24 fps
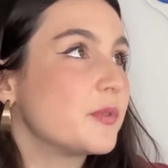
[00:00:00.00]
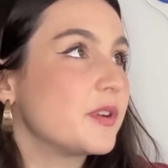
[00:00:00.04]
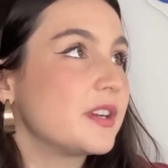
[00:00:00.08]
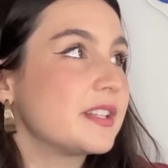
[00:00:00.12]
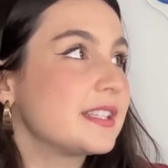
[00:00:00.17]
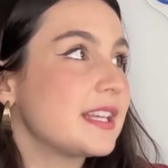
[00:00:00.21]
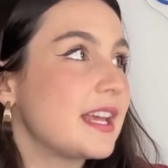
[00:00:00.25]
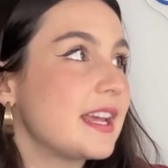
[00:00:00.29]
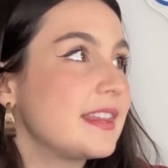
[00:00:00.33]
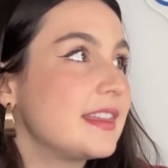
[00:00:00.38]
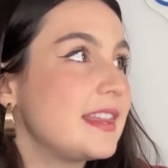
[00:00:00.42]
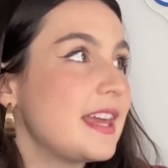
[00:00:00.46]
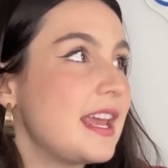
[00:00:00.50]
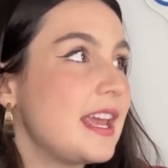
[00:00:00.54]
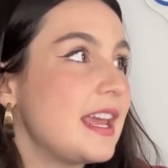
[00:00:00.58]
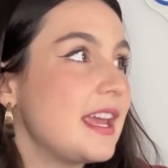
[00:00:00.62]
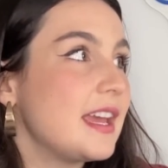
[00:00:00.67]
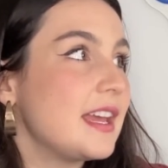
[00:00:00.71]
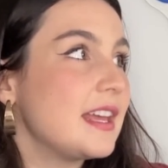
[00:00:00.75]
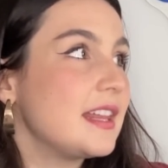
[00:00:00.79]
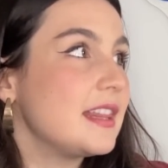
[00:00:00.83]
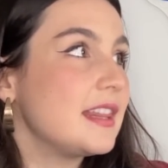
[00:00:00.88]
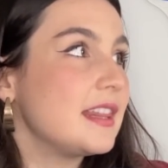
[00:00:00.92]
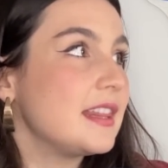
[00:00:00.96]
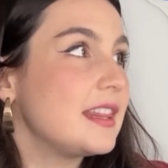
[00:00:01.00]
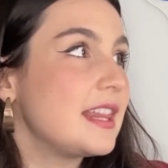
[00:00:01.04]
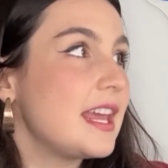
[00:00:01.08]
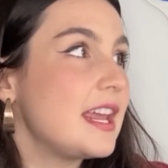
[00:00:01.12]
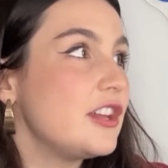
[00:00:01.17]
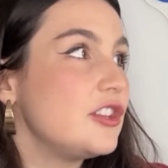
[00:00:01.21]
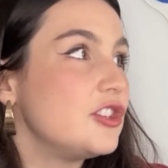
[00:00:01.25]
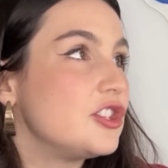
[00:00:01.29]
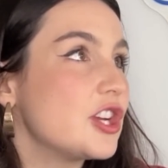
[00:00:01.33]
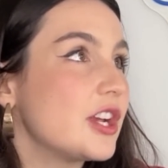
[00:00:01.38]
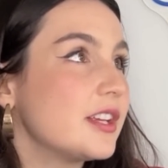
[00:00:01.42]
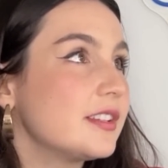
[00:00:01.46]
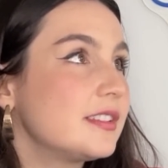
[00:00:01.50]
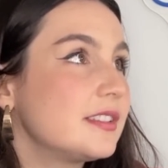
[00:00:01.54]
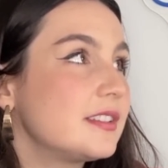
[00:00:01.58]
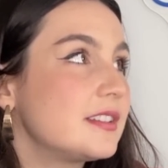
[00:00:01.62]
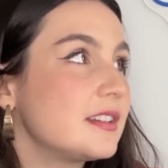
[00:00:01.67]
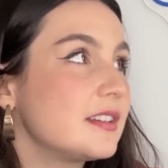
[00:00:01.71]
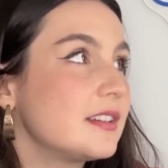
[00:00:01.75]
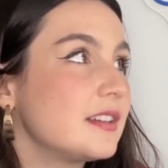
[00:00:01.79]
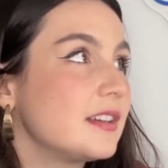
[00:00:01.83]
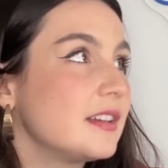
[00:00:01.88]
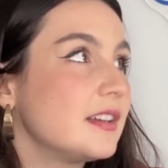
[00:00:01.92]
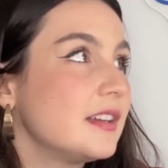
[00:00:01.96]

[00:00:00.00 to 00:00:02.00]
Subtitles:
where it's like they just,